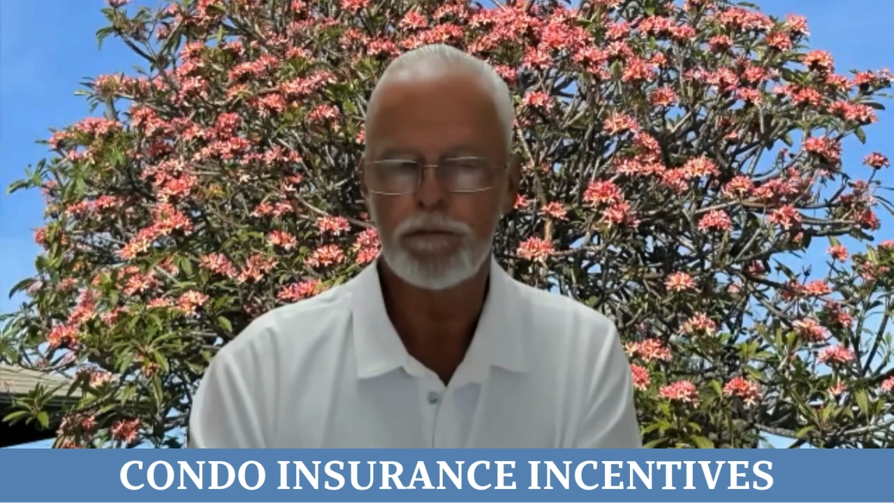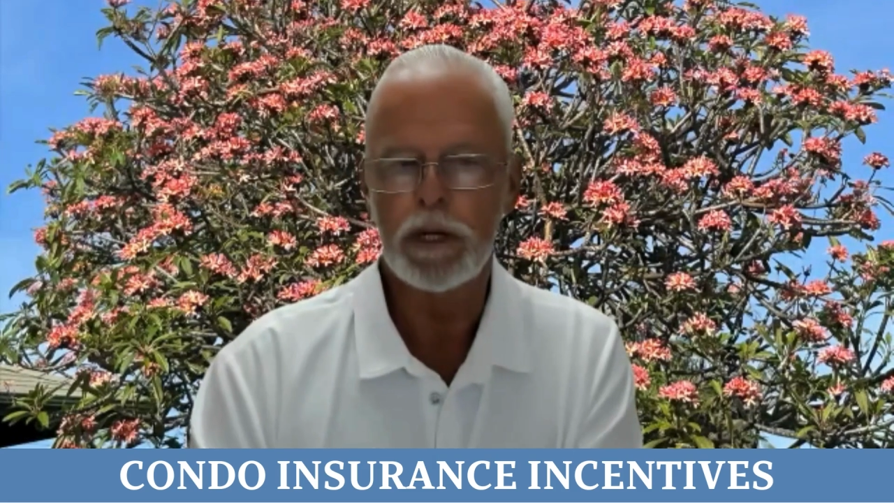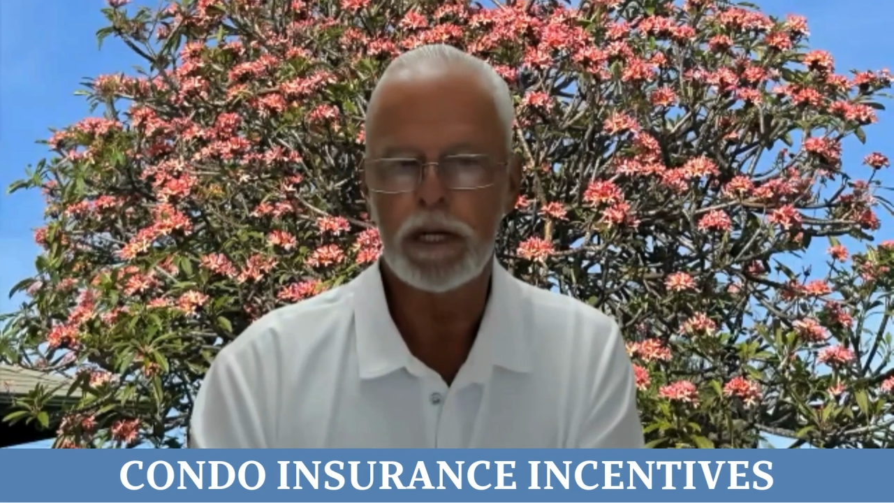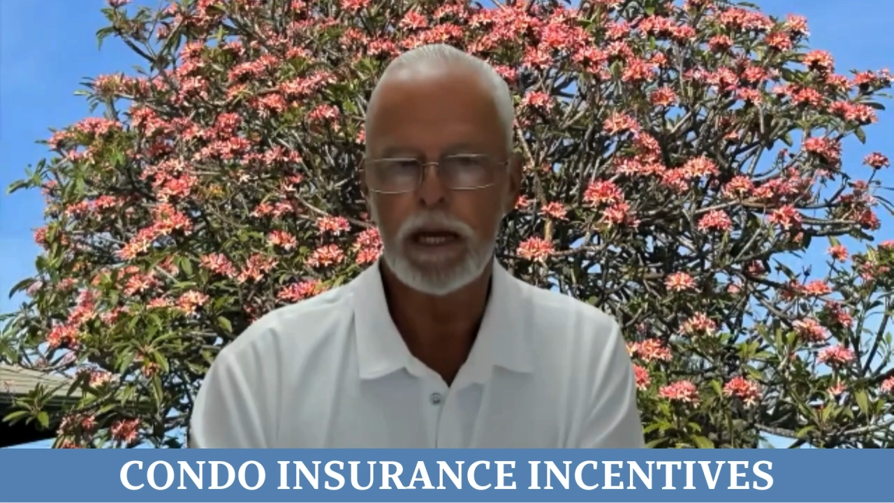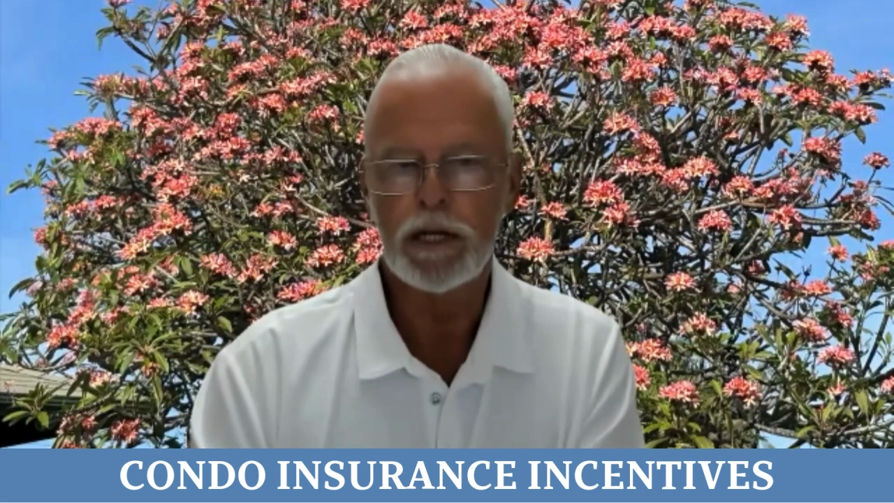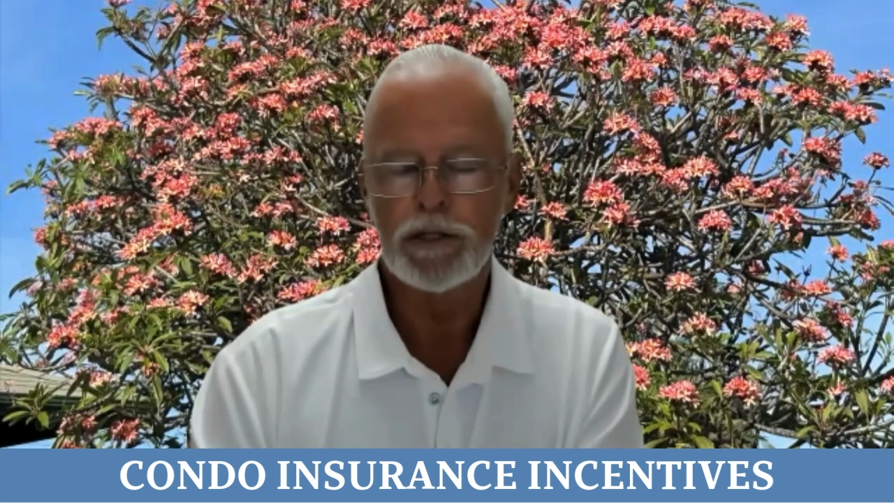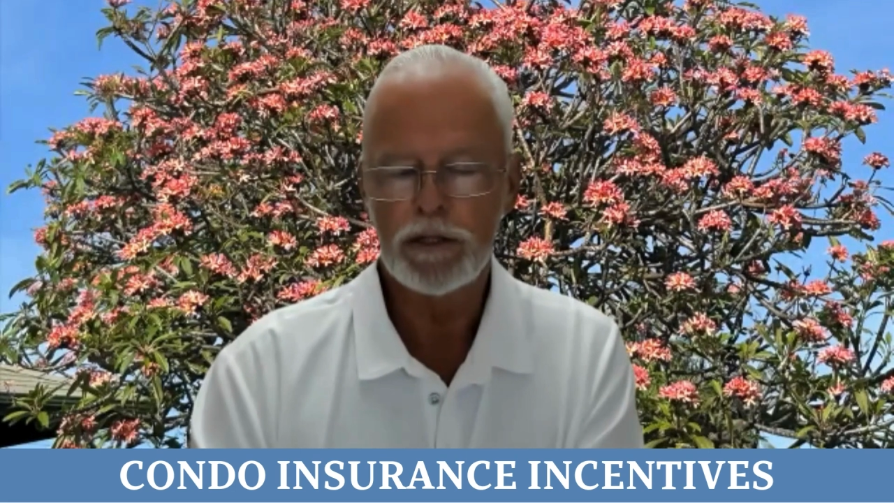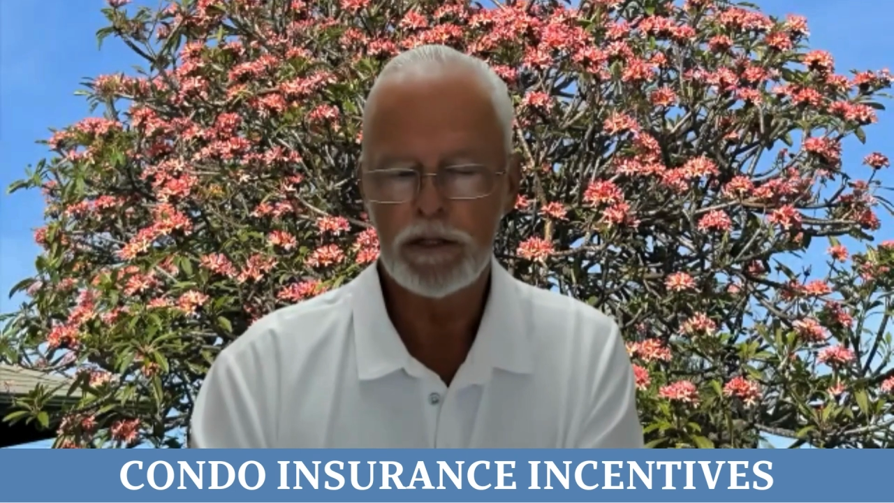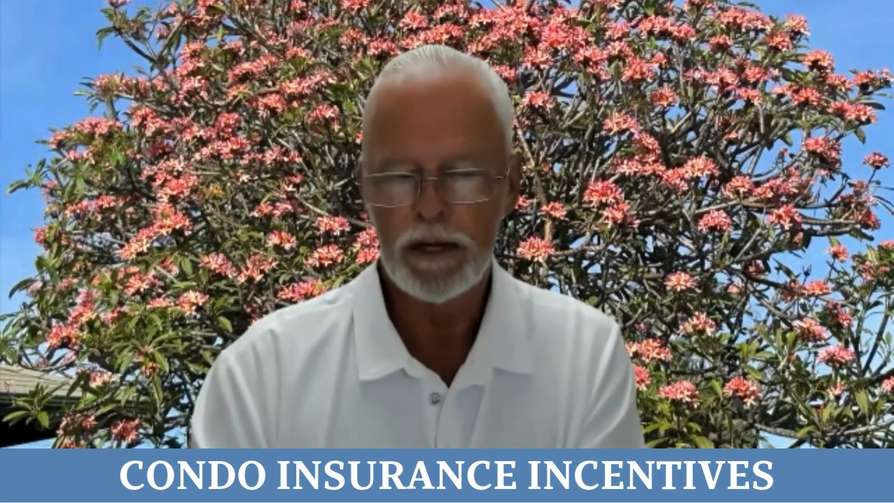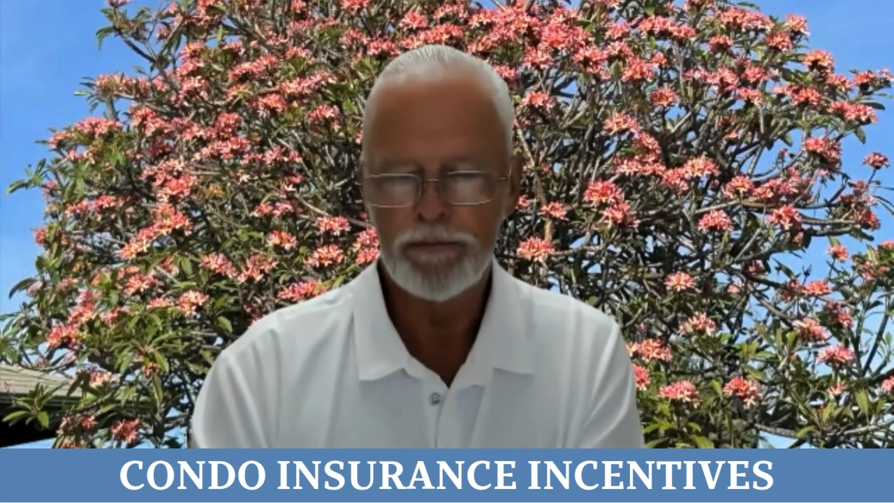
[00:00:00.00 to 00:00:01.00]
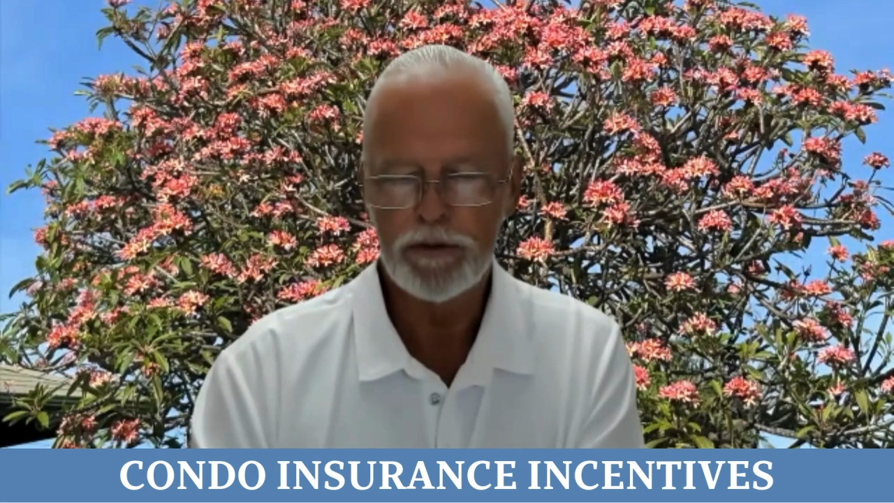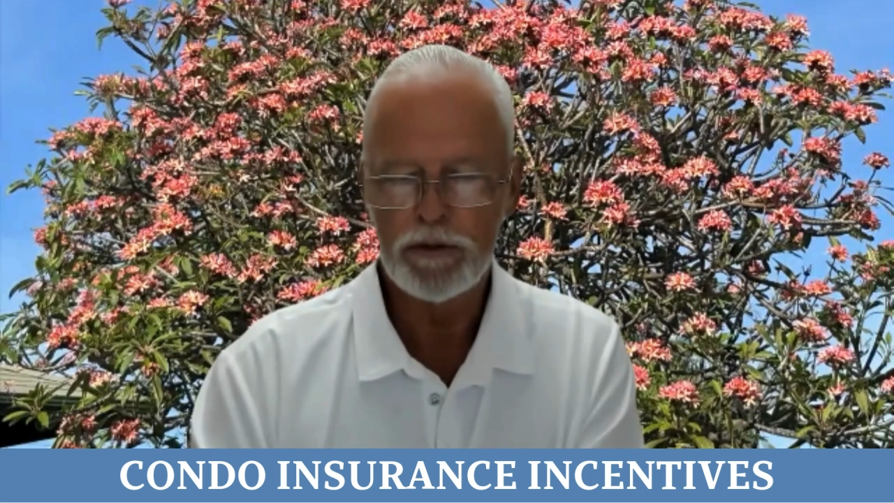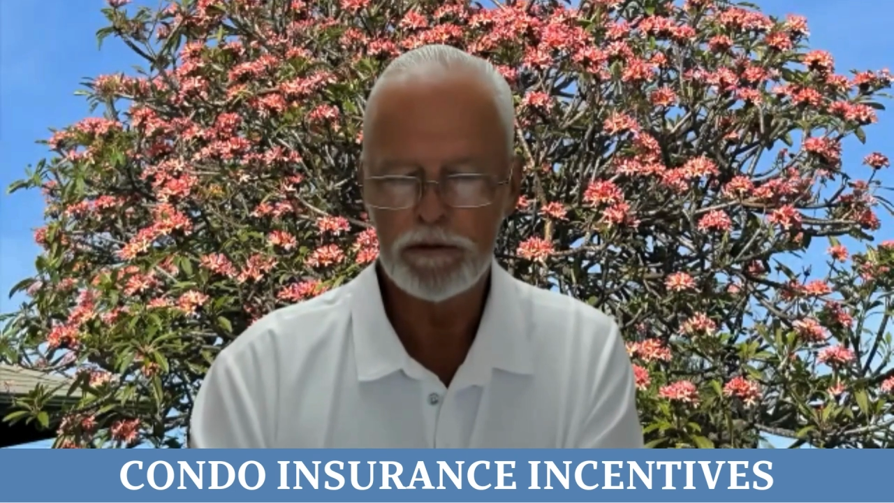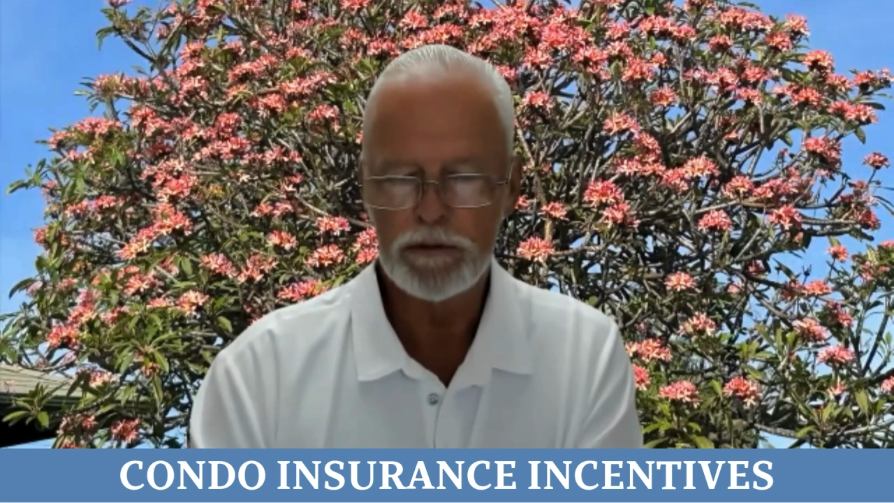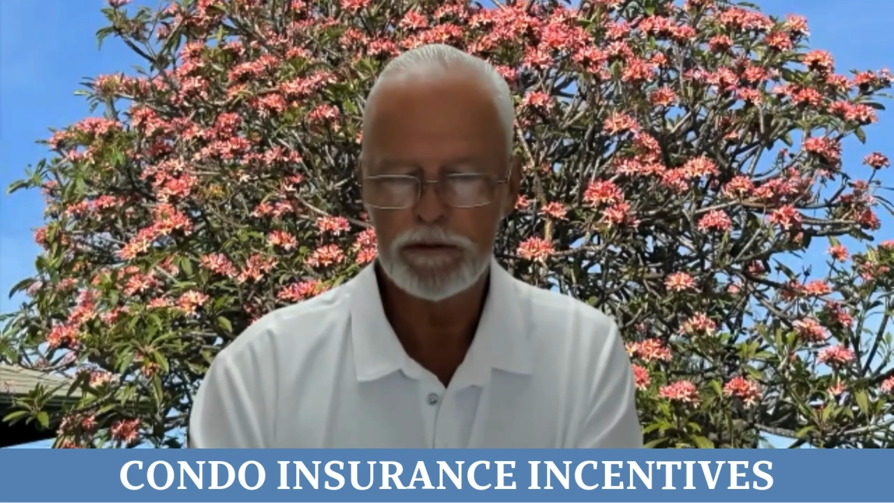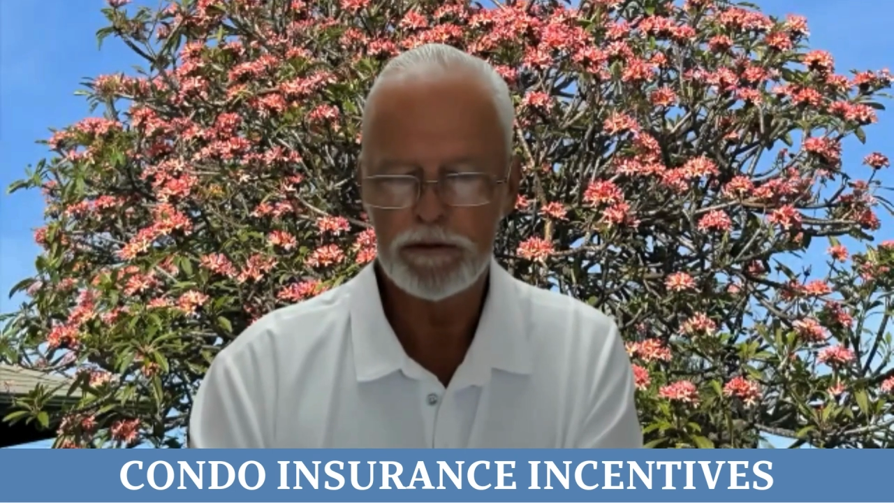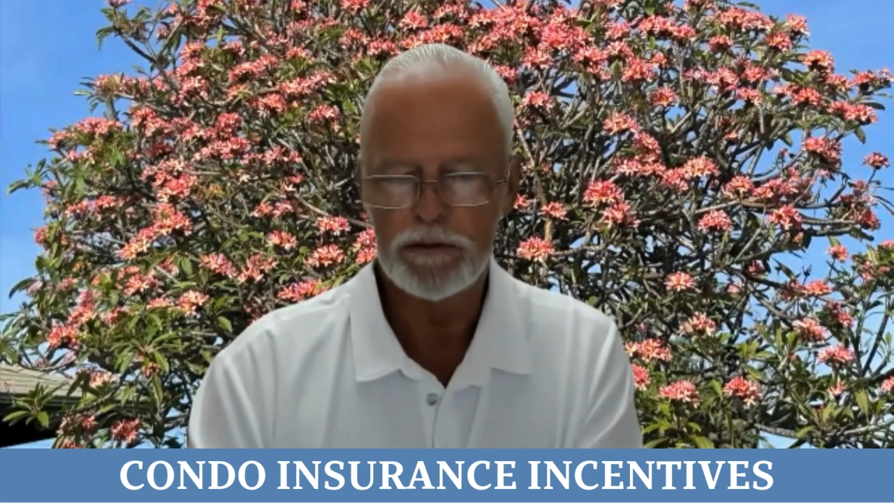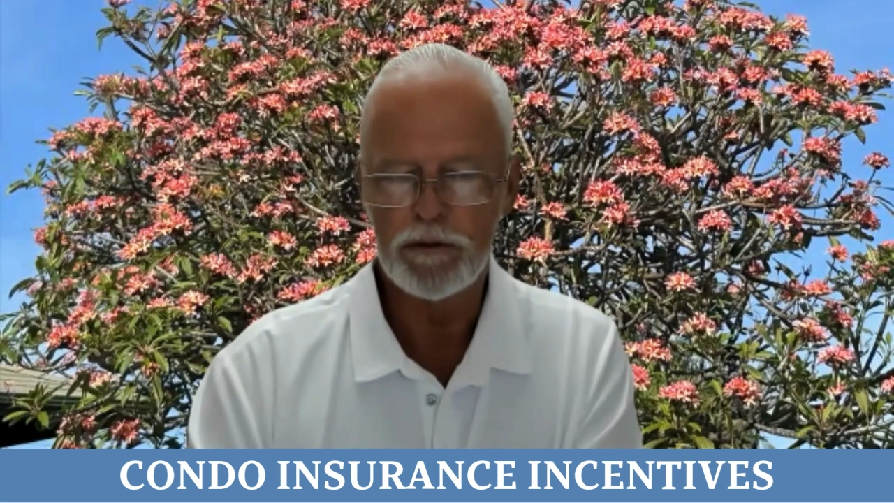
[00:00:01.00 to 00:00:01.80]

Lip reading: mitigation efforts.